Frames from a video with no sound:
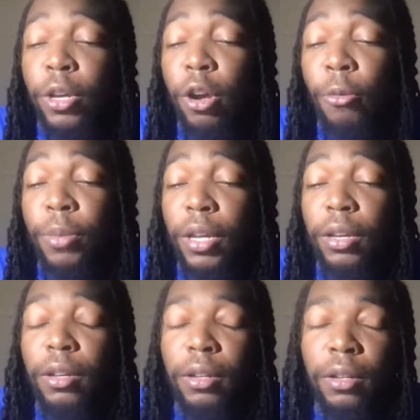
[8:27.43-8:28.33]

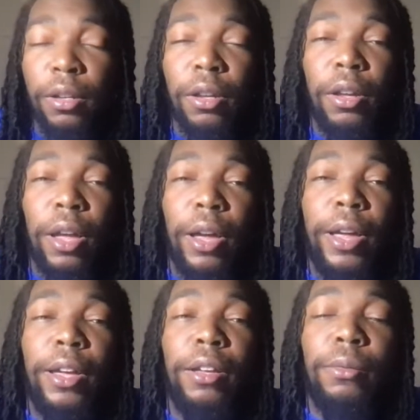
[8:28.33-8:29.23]

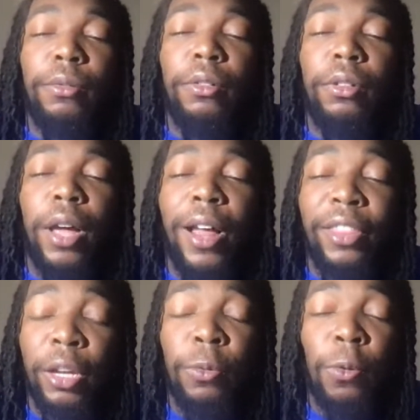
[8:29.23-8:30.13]
I
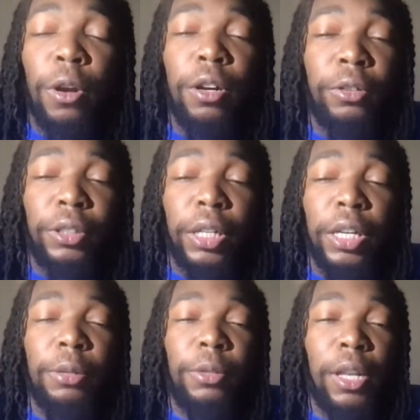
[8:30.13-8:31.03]
think we're one of those
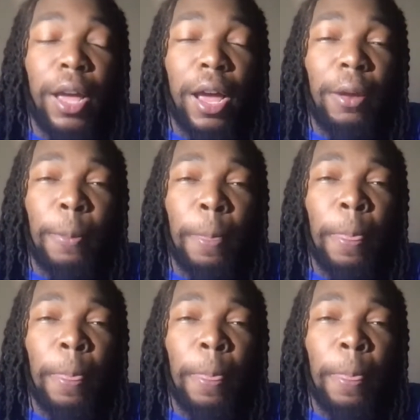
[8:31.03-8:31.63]
teams that